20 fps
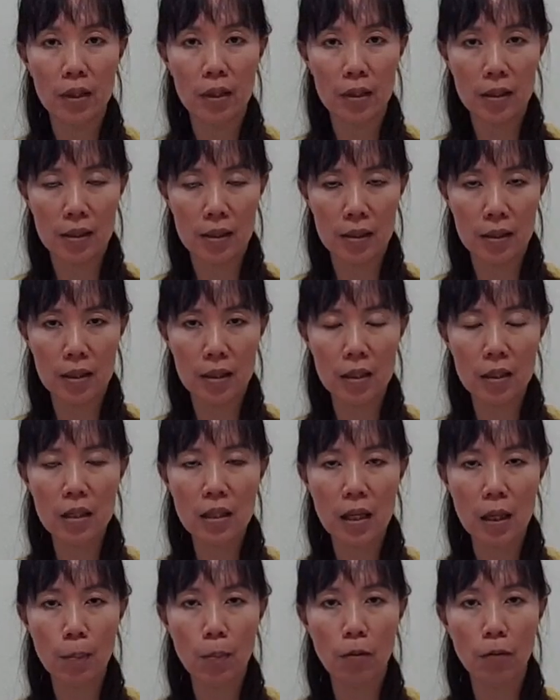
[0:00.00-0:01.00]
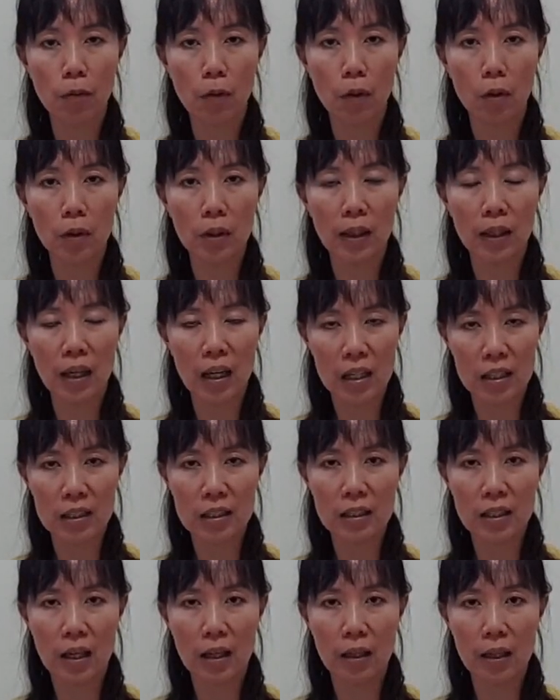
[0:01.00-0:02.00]
thirsty before the class
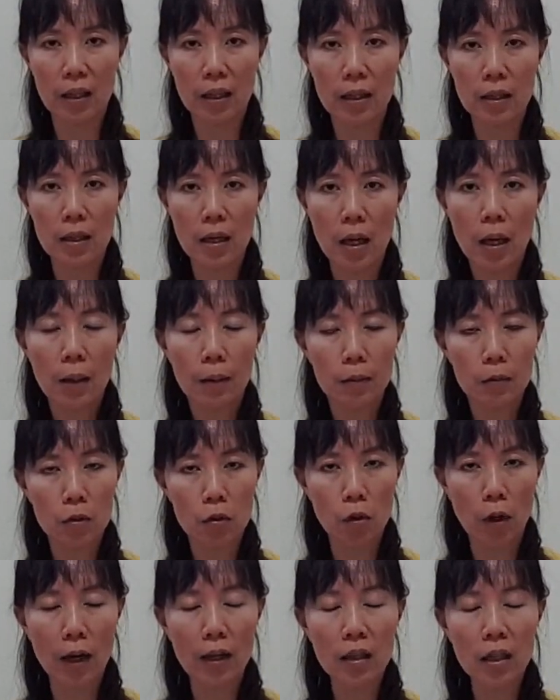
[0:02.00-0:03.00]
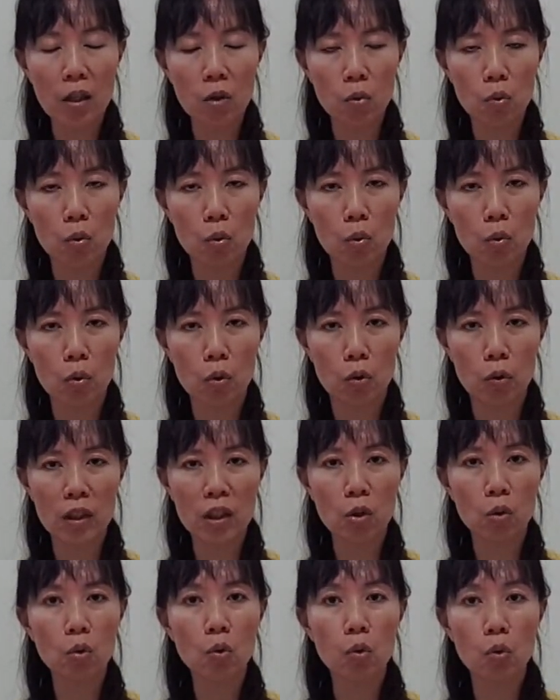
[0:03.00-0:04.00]
start. Try not to
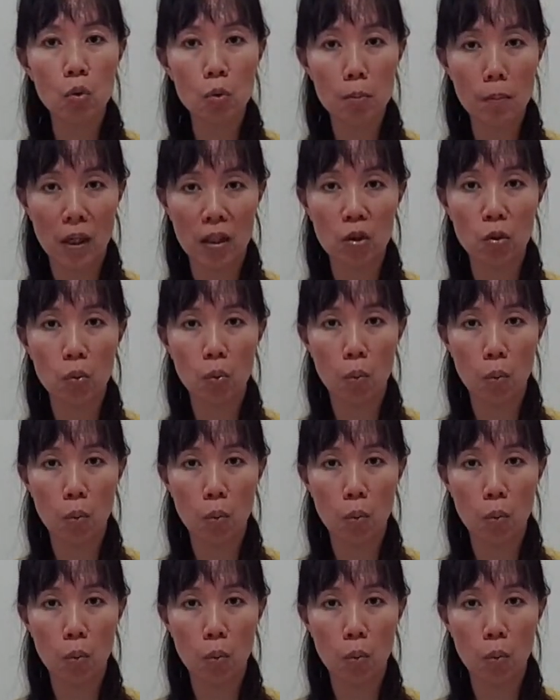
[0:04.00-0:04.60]
drink too much